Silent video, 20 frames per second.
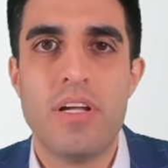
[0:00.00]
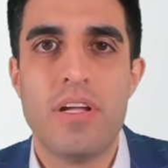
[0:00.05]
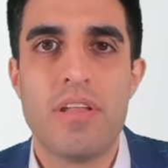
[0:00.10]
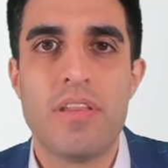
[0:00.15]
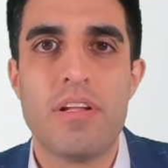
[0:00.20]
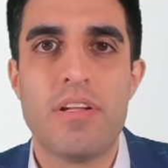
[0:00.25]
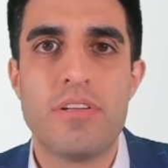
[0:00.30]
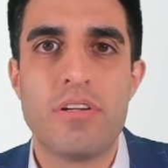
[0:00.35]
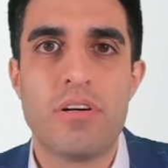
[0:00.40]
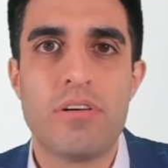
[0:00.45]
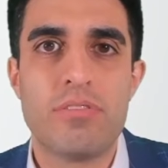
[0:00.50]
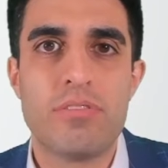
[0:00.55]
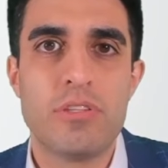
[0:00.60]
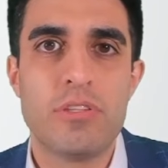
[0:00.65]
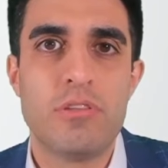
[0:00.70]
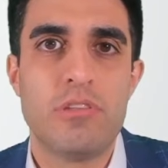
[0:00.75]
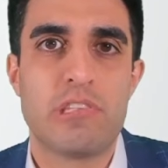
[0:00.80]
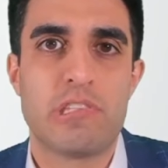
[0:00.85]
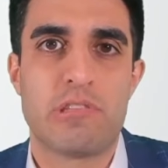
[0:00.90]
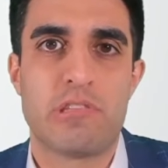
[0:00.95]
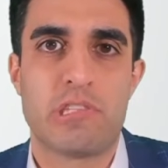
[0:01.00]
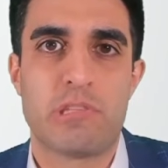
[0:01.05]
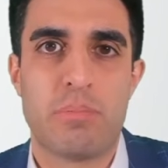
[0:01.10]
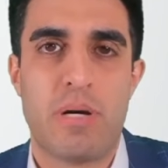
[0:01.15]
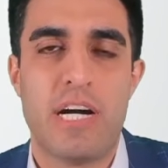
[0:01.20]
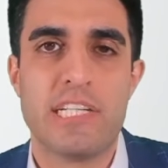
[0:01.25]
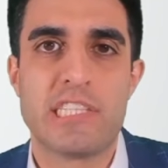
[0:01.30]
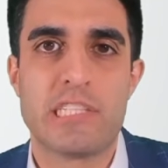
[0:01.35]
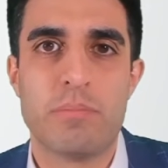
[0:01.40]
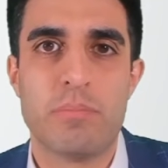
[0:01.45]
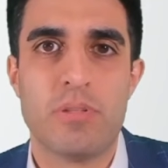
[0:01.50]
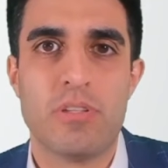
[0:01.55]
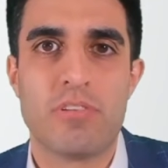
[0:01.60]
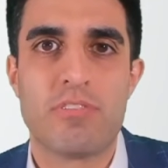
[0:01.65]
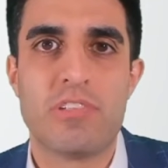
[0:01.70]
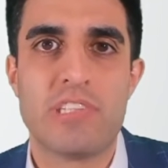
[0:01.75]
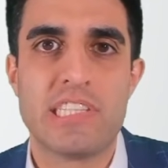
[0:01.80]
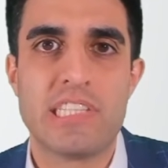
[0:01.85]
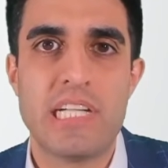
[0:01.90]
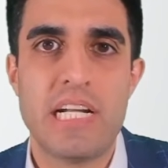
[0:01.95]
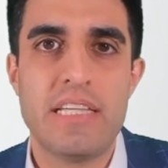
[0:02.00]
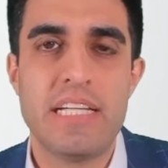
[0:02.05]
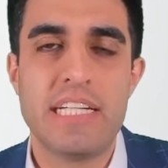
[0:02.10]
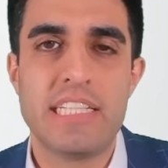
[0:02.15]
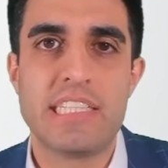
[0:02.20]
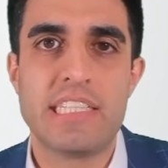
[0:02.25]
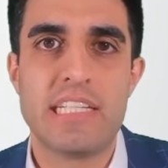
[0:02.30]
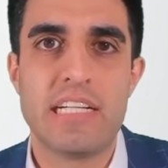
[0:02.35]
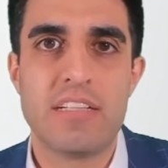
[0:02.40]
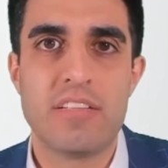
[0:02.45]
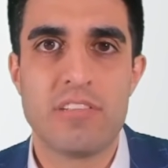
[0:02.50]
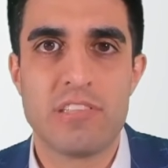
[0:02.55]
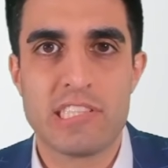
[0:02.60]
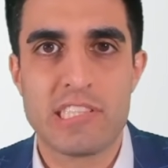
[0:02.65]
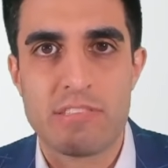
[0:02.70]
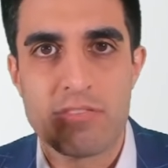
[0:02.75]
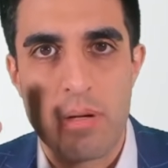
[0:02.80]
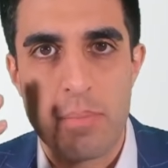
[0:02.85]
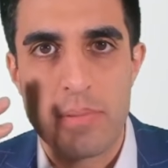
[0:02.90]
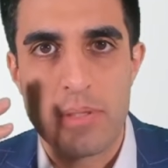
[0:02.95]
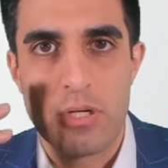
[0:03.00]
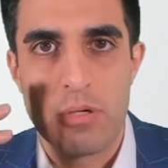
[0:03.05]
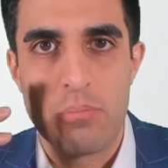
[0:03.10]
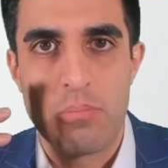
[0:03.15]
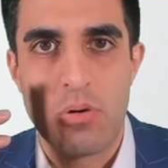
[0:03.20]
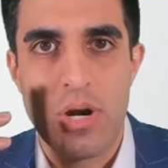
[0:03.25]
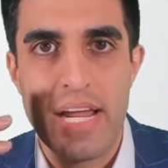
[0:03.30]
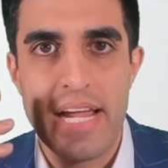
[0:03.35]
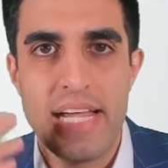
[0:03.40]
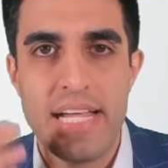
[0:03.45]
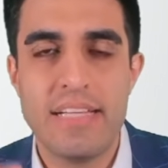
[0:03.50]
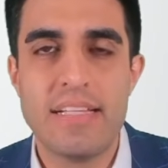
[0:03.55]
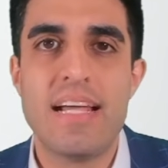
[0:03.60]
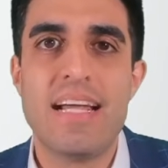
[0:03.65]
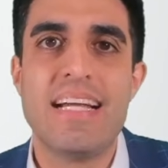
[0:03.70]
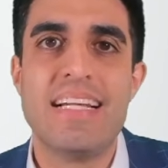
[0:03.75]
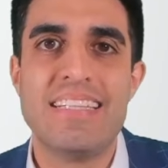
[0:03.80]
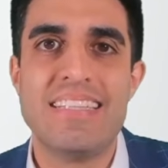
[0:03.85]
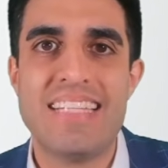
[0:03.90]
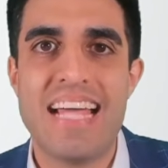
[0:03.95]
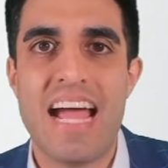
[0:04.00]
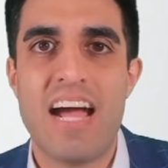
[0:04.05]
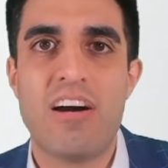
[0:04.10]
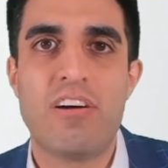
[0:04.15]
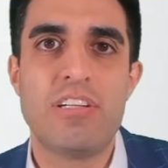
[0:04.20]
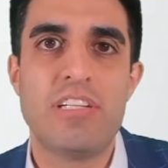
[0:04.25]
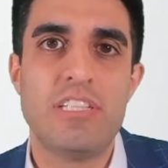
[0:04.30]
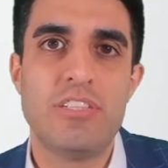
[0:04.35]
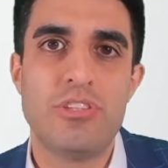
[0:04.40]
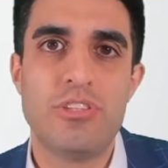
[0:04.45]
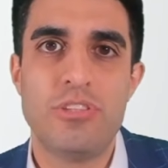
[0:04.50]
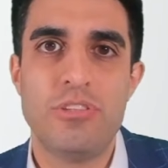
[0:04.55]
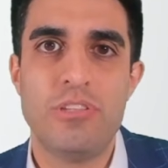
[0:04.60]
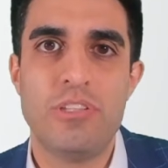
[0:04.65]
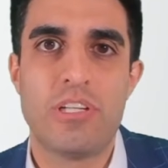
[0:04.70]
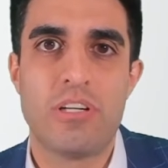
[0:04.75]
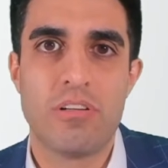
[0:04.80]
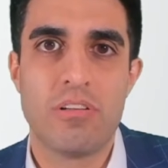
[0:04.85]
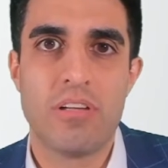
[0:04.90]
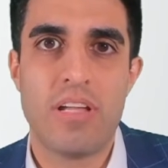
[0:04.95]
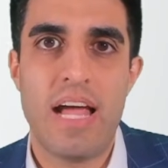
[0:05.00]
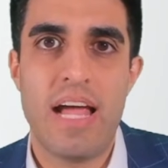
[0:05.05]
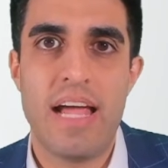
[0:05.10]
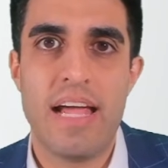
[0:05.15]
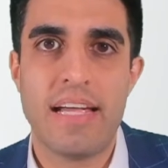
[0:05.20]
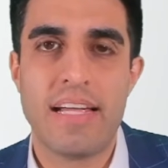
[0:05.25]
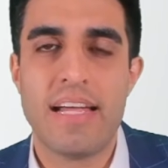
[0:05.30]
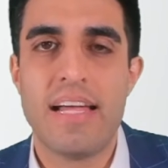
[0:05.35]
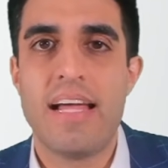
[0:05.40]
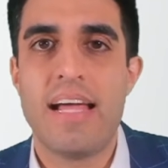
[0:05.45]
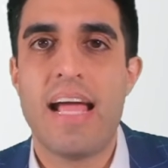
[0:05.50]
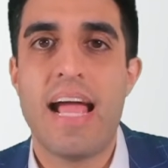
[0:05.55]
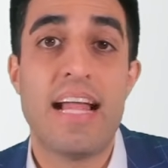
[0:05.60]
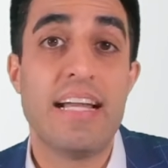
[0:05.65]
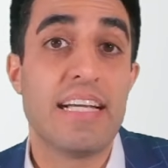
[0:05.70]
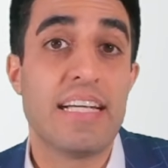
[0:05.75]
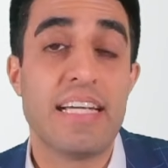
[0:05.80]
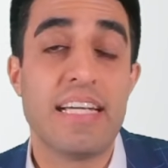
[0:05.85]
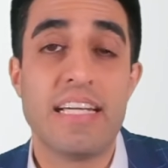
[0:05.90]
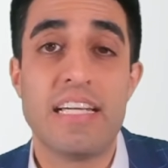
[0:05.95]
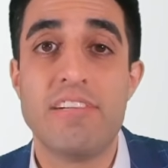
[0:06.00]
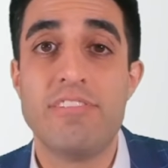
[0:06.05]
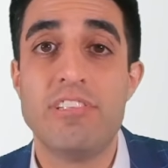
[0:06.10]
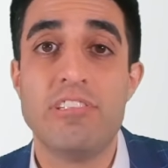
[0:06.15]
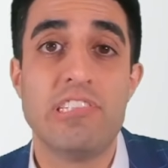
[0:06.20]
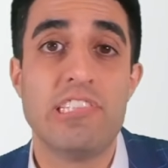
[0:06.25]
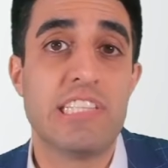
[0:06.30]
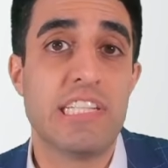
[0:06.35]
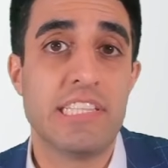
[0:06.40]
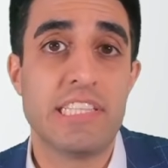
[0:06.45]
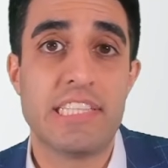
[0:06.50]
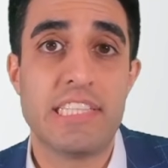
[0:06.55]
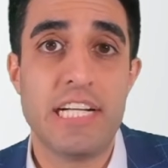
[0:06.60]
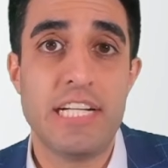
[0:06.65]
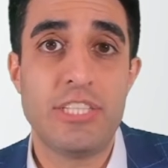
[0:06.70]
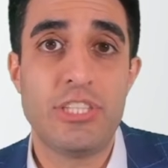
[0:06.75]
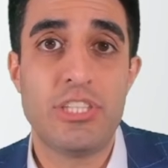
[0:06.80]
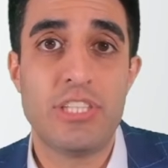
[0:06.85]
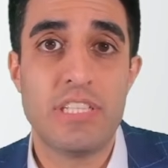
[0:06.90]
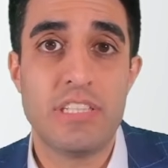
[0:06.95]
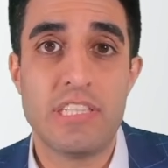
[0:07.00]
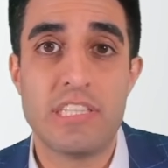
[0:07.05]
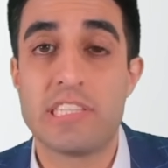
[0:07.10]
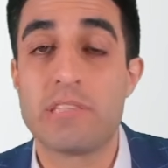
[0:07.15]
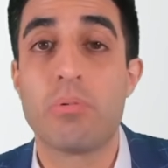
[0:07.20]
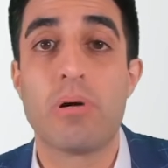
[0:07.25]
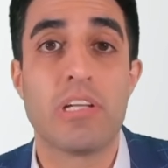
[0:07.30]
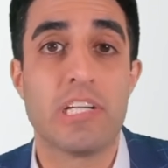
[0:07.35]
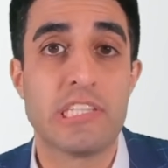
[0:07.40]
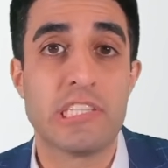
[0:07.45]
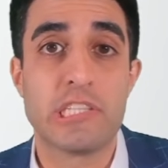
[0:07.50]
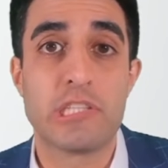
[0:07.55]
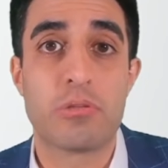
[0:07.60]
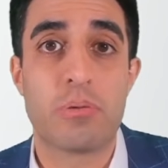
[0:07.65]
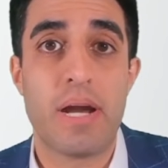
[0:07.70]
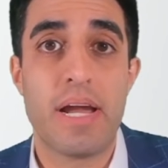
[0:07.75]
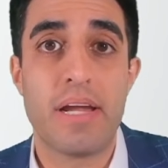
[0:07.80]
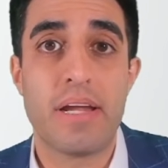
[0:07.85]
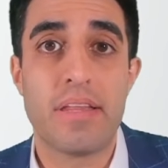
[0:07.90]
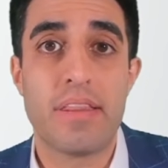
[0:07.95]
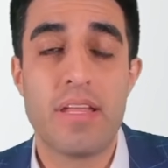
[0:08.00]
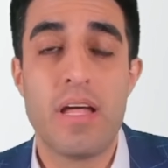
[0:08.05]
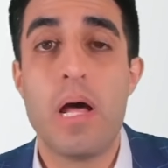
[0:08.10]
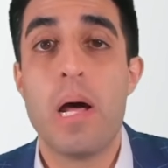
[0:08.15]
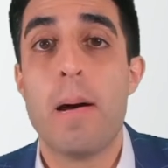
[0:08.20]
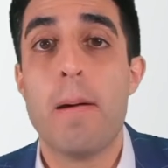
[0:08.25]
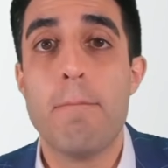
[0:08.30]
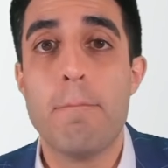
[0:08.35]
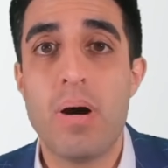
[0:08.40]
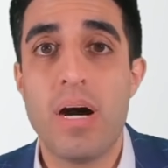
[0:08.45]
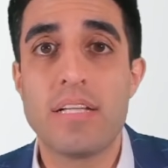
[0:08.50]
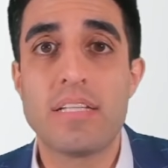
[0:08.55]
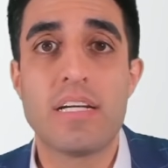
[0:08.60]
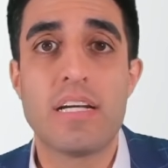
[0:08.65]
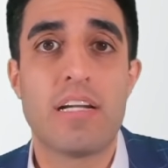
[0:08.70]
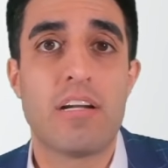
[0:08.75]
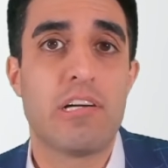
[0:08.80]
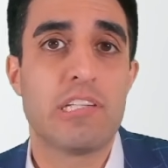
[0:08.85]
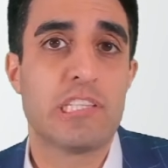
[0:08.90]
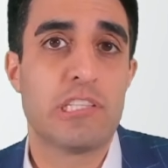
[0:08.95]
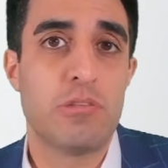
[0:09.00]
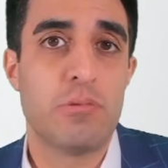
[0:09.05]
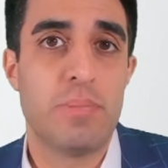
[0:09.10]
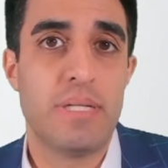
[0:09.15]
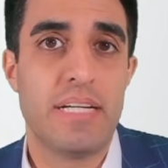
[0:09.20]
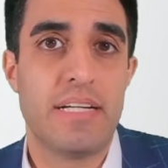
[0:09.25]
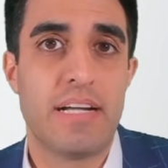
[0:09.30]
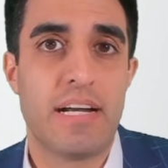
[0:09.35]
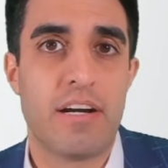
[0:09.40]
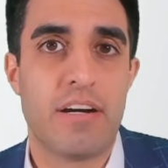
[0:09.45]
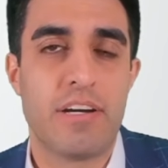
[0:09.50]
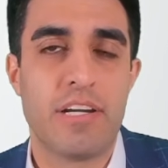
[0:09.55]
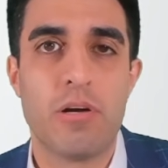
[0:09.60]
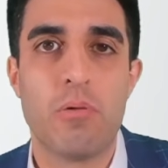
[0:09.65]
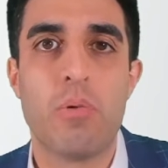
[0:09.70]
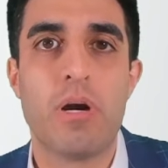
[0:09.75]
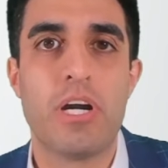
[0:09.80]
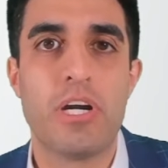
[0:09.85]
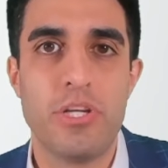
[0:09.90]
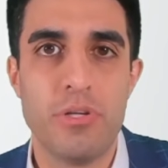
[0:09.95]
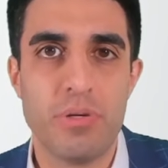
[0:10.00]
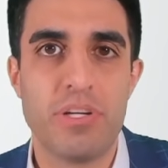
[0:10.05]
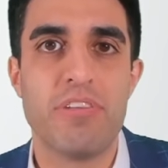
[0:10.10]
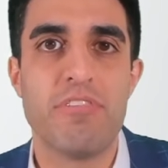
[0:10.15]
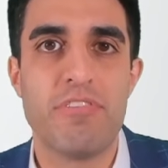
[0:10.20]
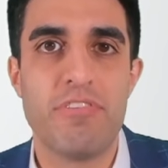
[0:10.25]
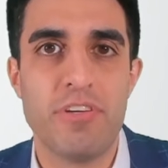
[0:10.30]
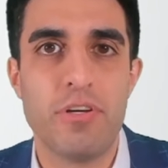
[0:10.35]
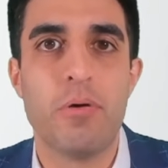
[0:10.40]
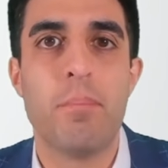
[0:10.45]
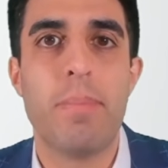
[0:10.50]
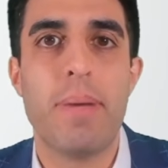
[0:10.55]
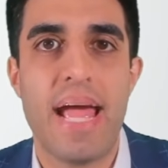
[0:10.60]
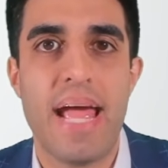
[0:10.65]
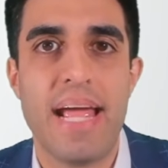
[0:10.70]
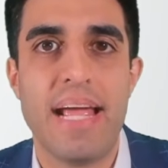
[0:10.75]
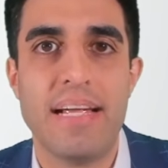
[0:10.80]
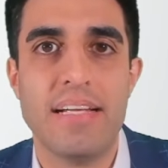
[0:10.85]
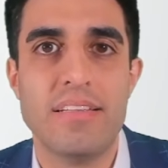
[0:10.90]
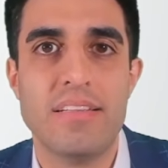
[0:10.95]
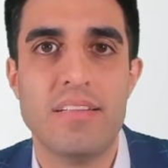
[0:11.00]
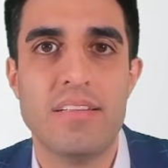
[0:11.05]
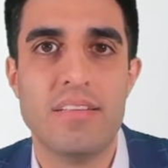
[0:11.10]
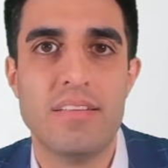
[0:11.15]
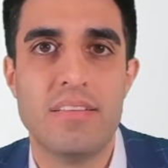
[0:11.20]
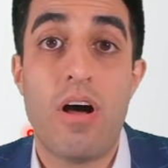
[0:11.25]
The nerve root is responsible for sending signals from your brain down into your leg, and it can give you sensation as well as strength, but can also be an area where you can feel pain.